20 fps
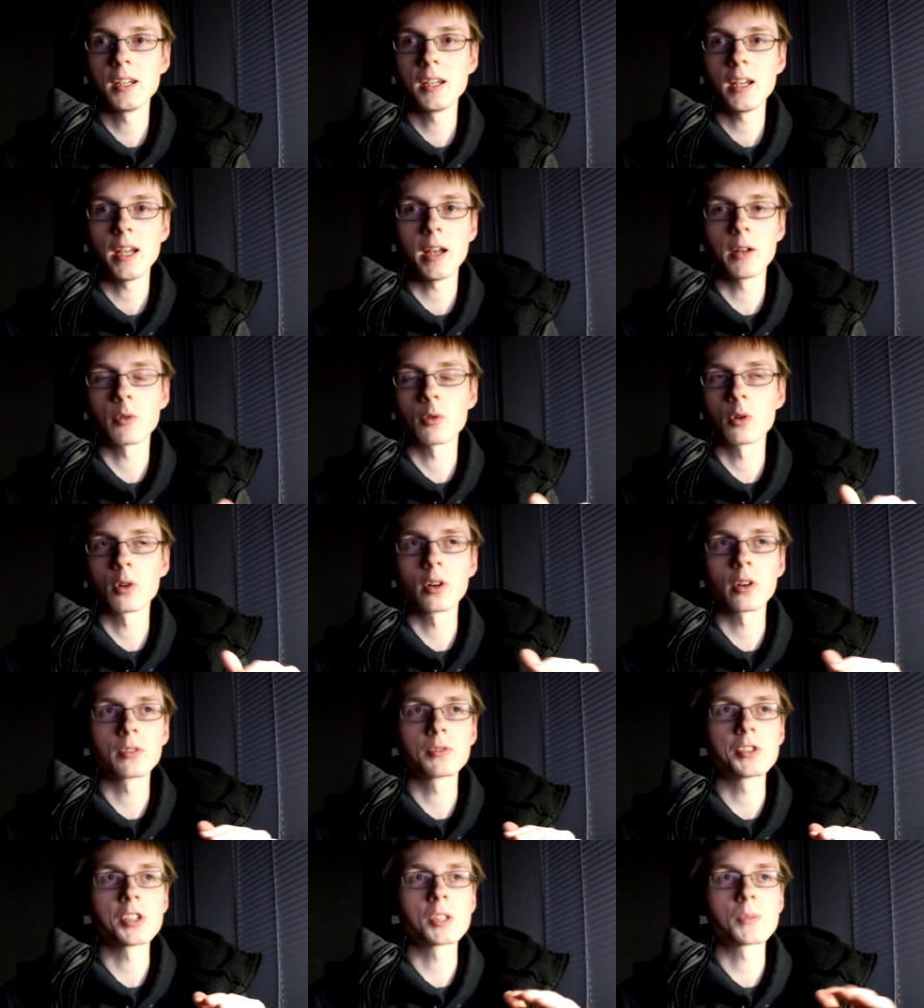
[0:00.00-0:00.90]
and
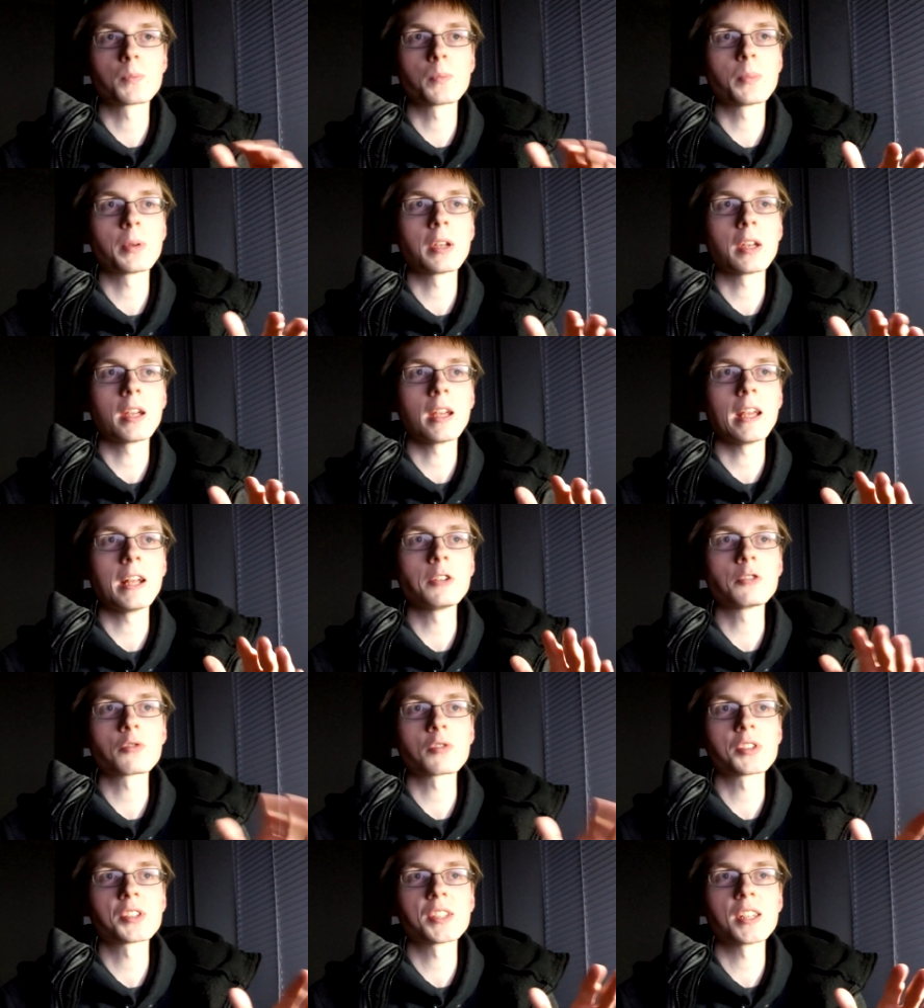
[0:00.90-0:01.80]
or just
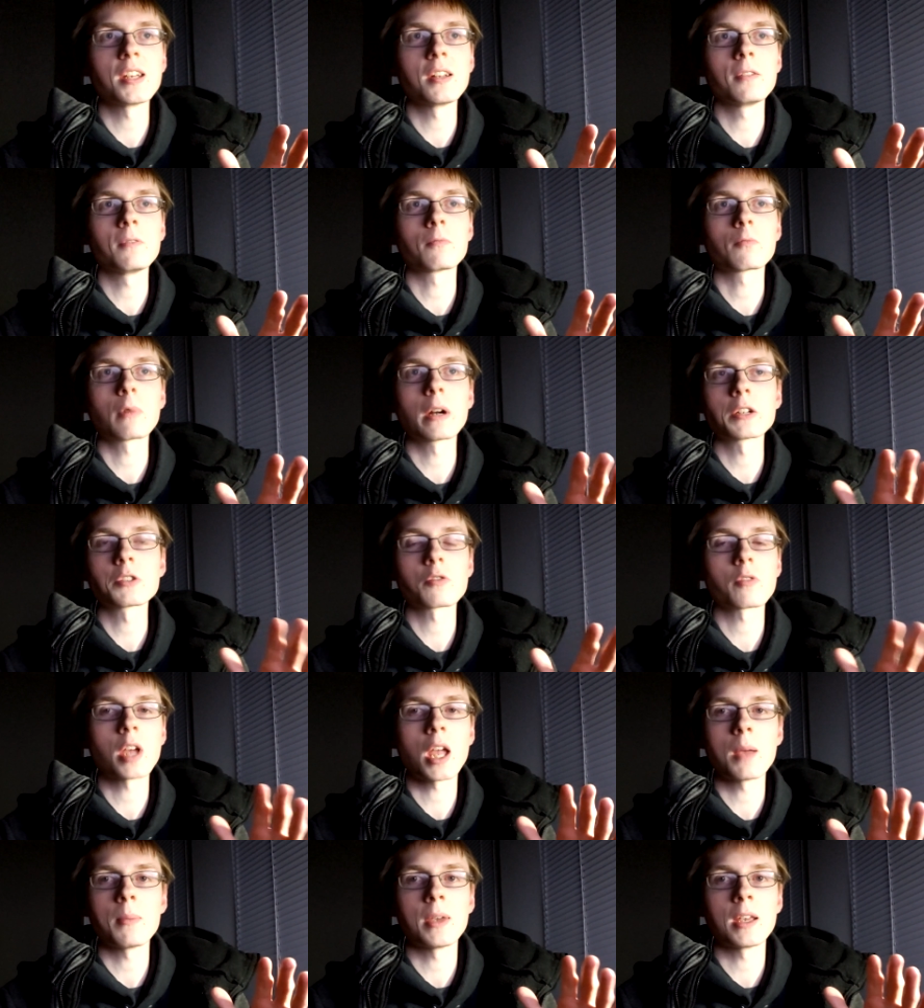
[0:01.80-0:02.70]
interest in retro
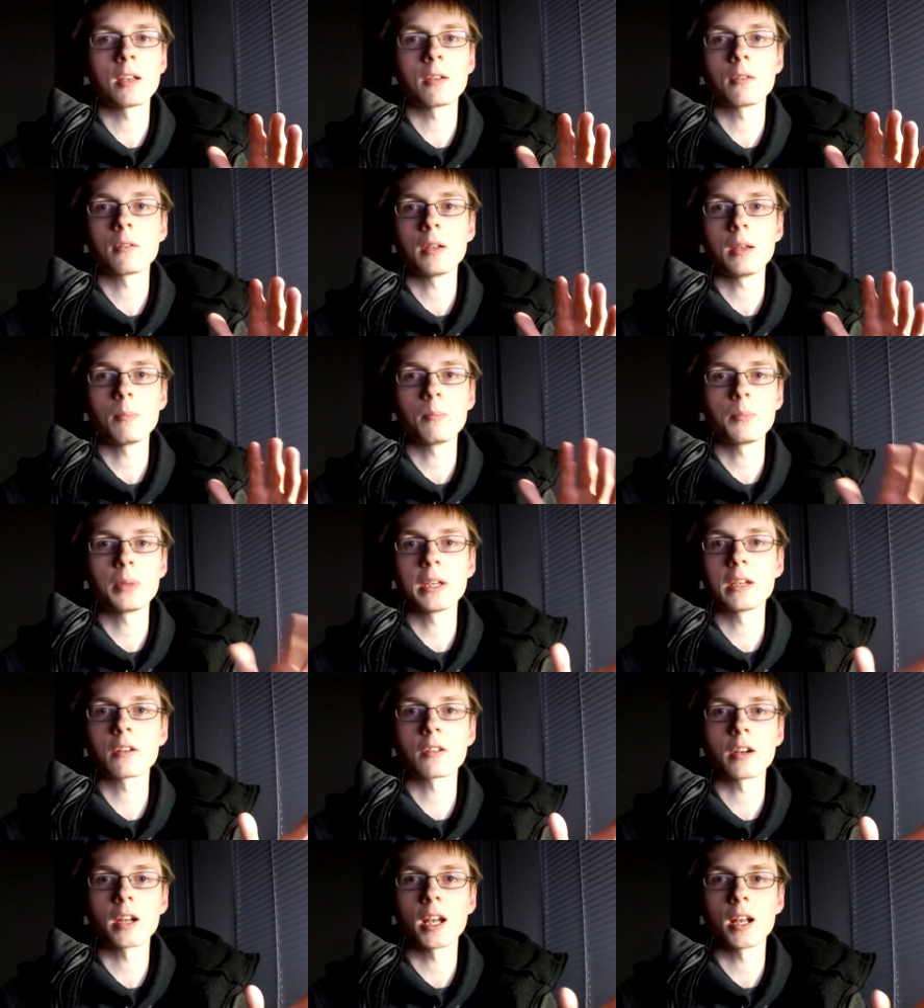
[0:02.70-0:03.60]
gaming
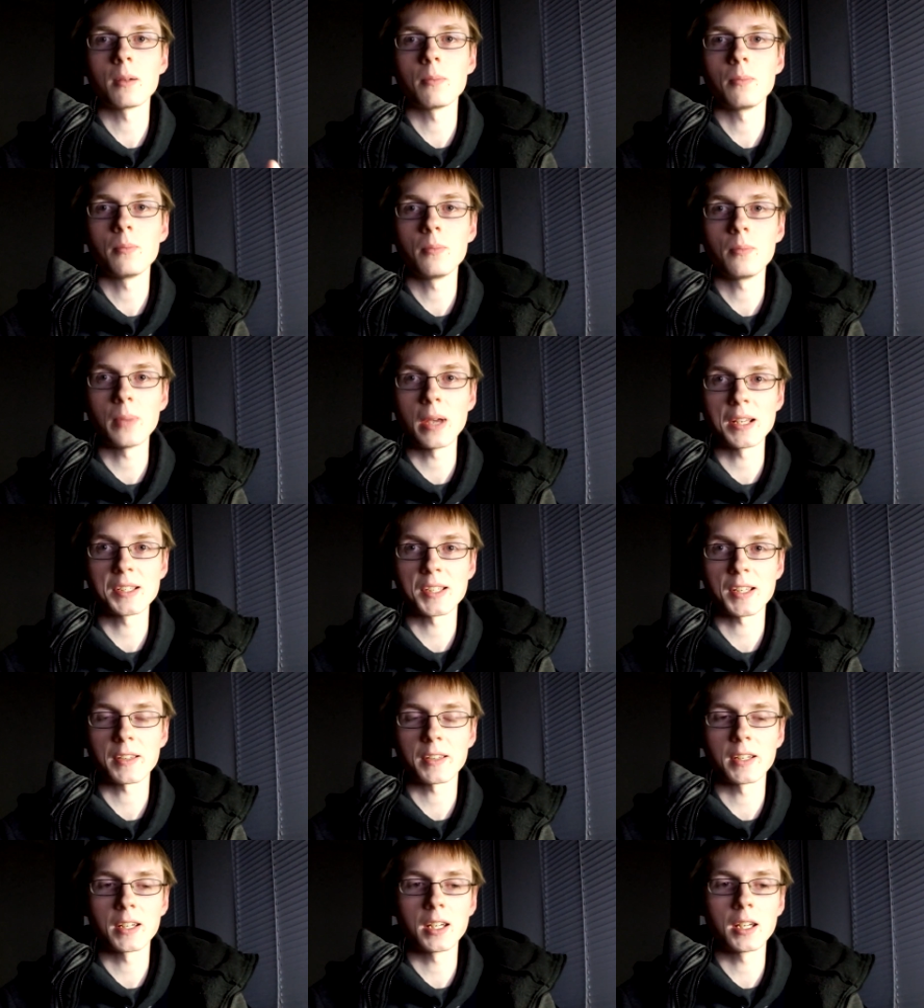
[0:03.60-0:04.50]
period,
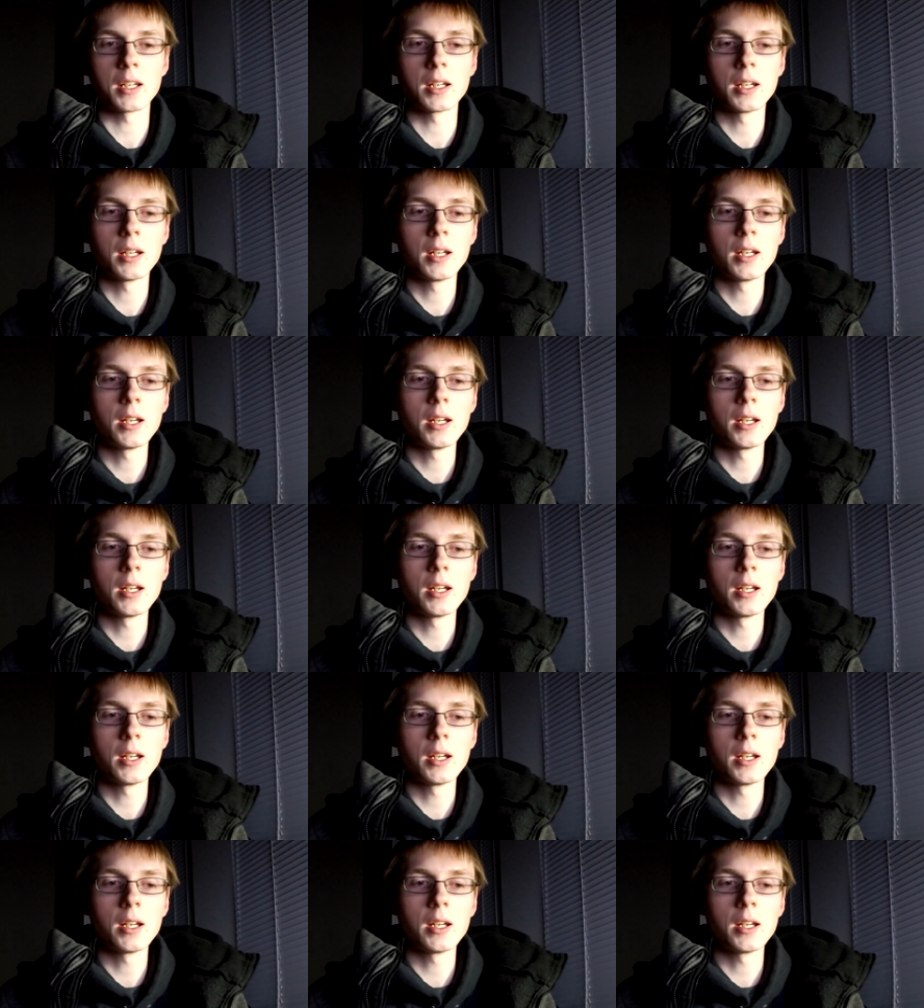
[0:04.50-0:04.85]
basically.